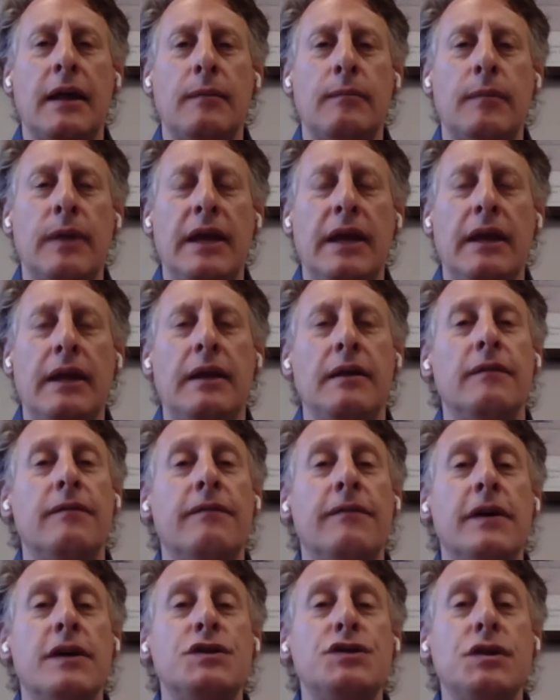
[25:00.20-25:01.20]
can be
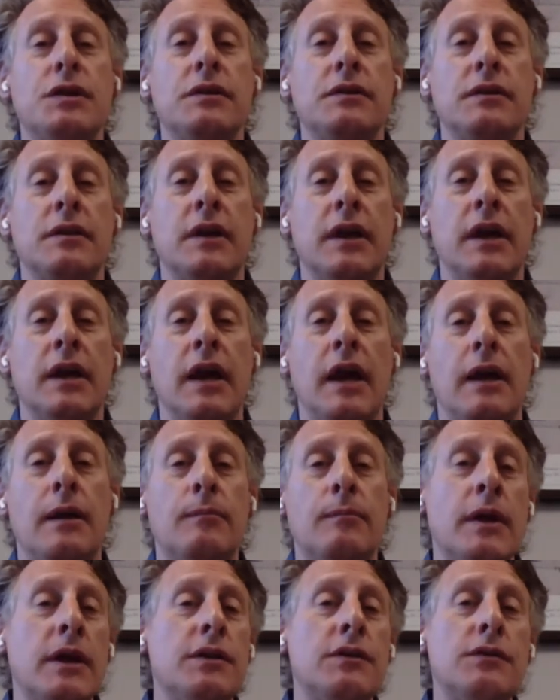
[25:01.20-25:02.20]
efficiently
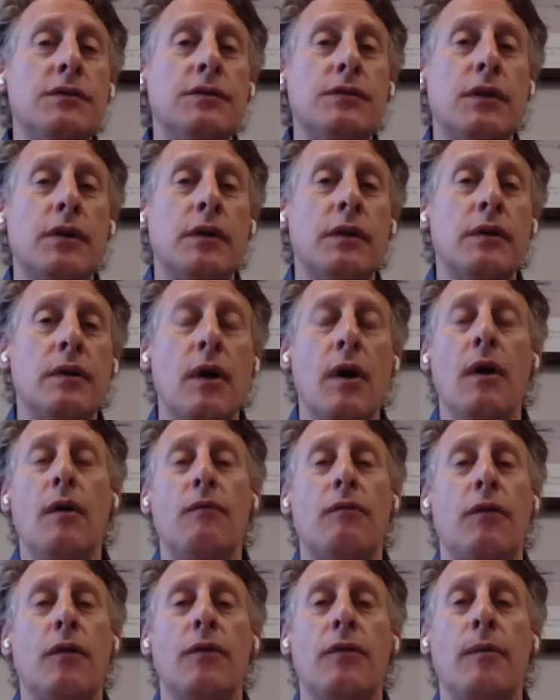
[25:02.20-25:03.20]
administered
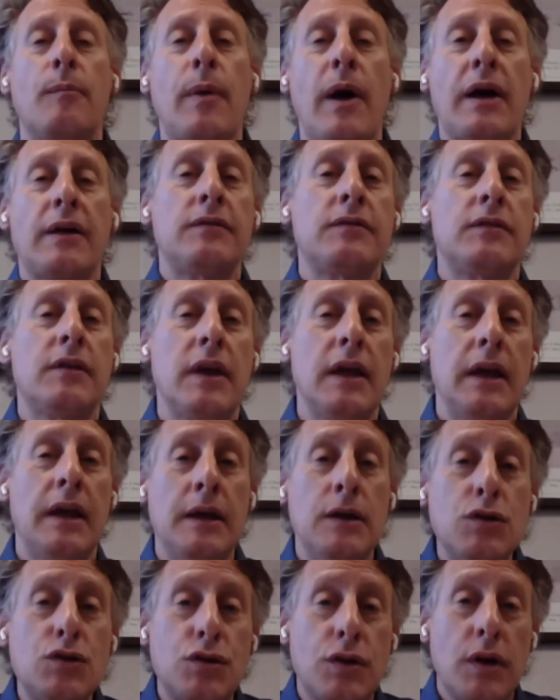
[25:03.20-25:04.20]
for the best
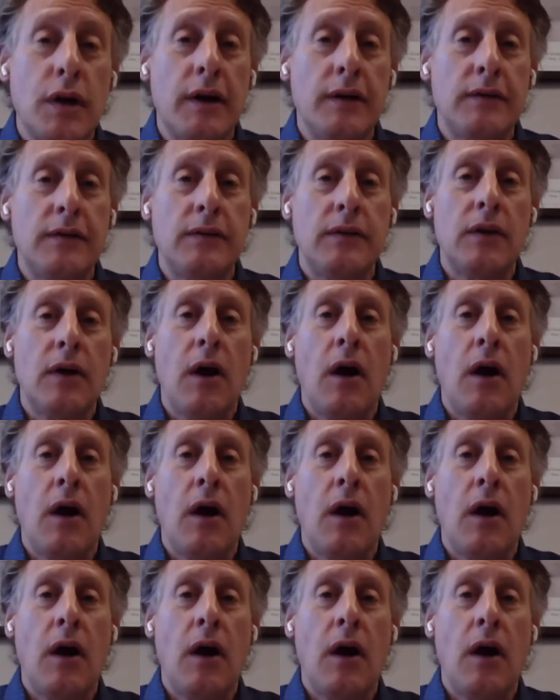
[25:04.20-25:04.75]
interest